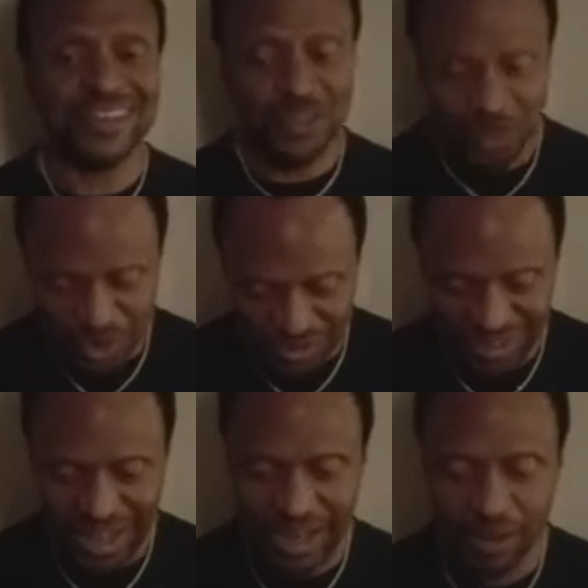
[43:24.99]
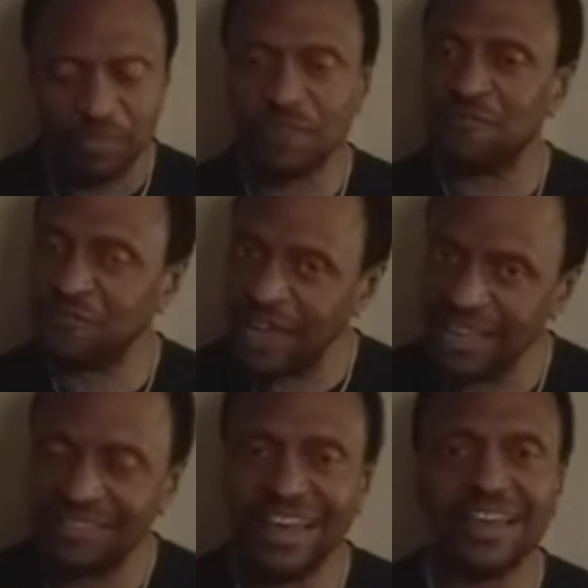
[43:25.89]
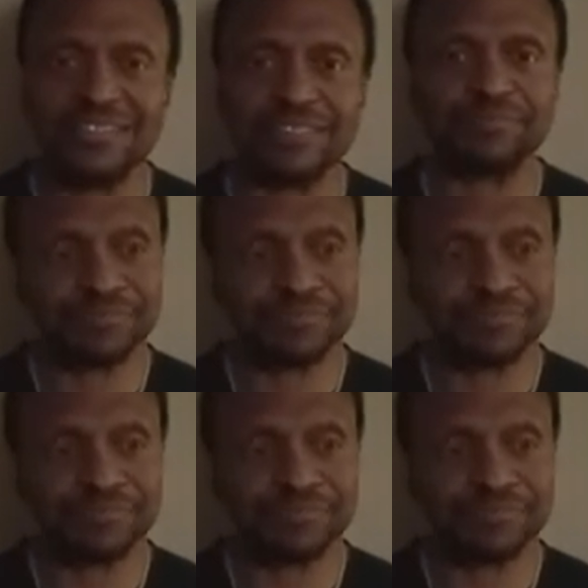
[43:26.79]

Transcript: Good job. Fantastic.